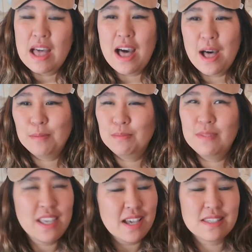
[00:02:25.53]

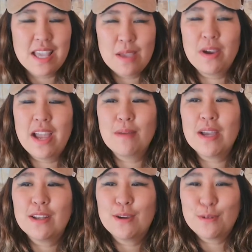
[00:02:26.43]
Yes, Abraham
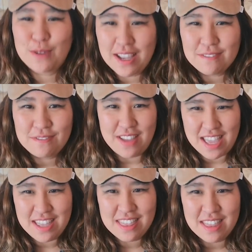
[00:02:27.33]
had great
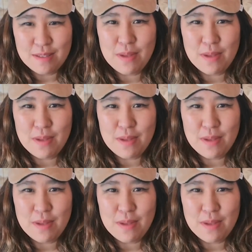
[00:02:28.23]
faith,